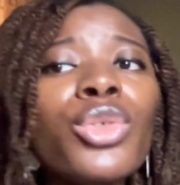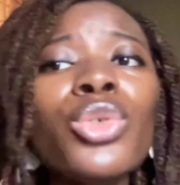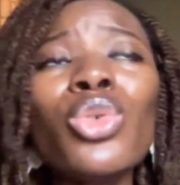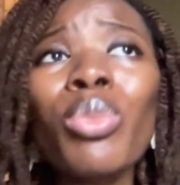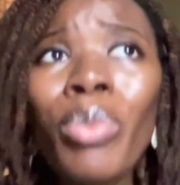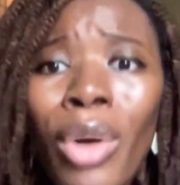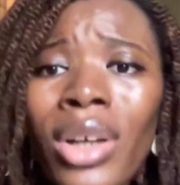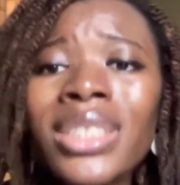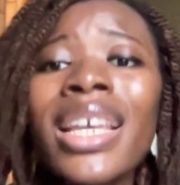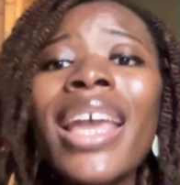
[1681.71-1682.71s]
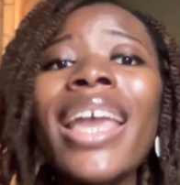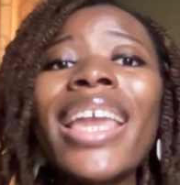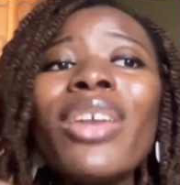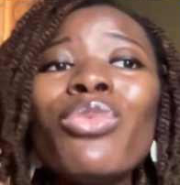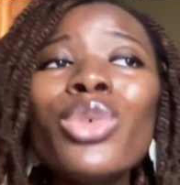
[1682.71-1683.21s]
to do, but
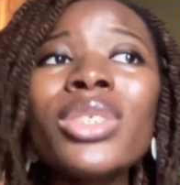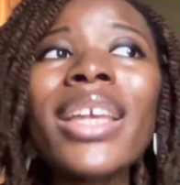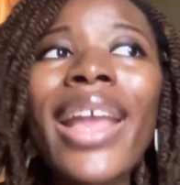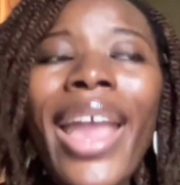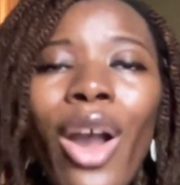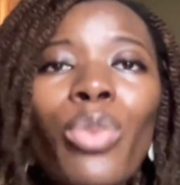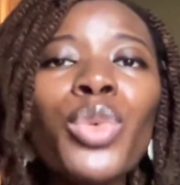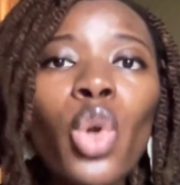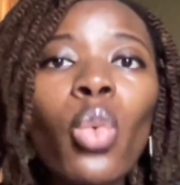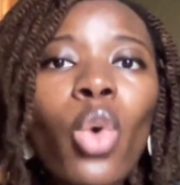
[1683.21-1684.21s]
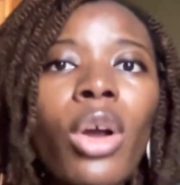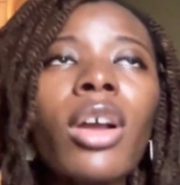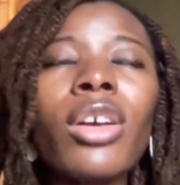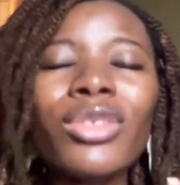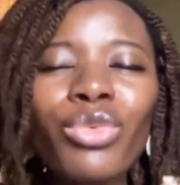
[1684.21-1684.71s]
it would help your
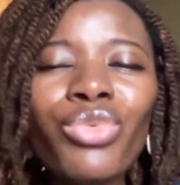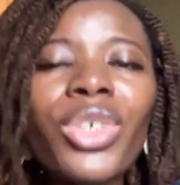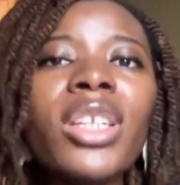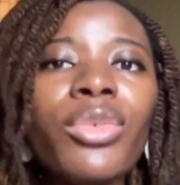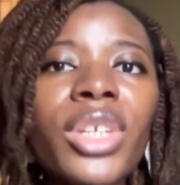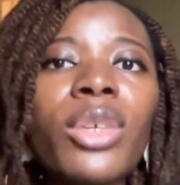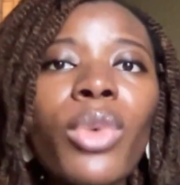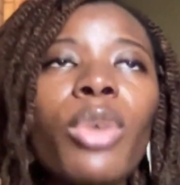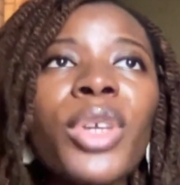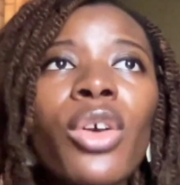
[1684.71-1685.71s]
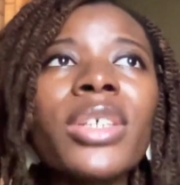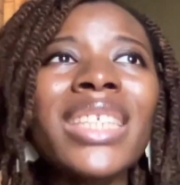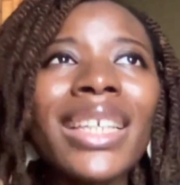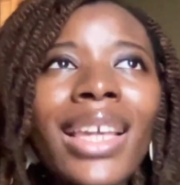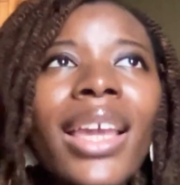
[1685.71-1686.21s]
work really, really well, because
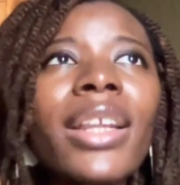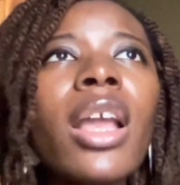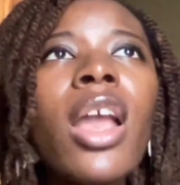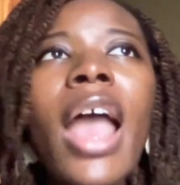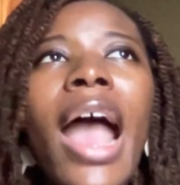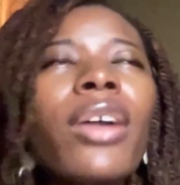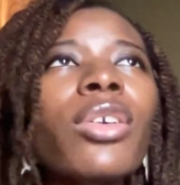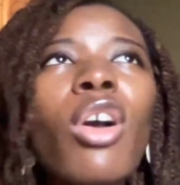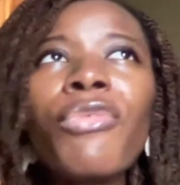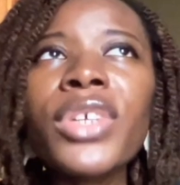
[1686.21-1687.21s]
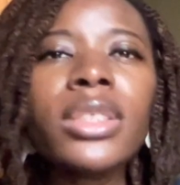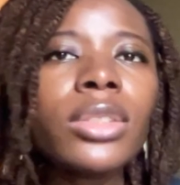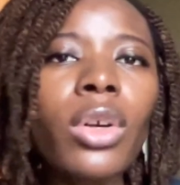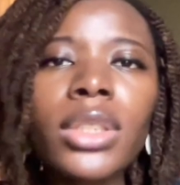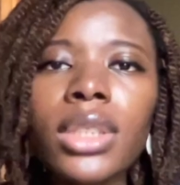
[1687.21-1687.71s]
again,
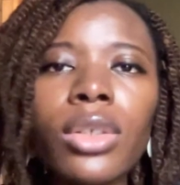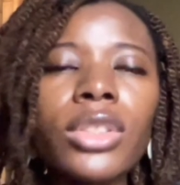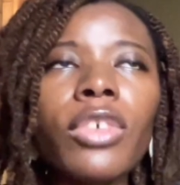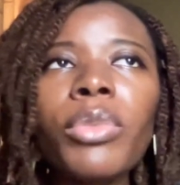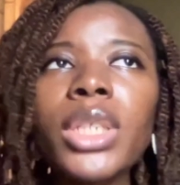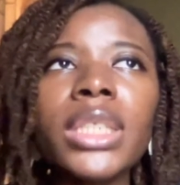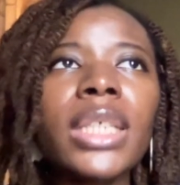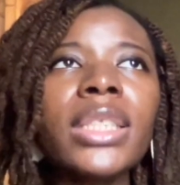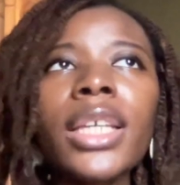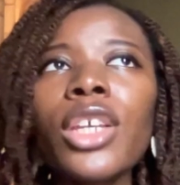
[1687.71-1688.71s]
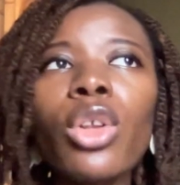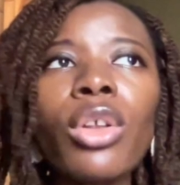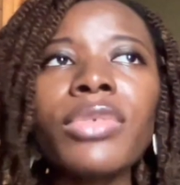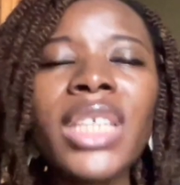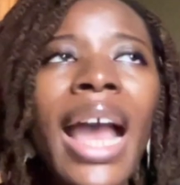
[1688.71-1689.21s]
conferences cost a lot of money. They take a lot
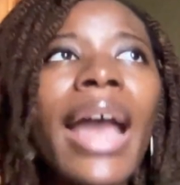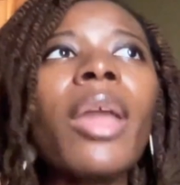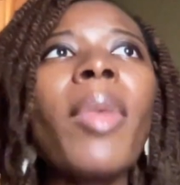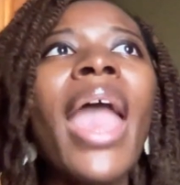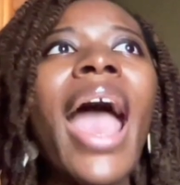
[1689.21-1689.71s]
of time.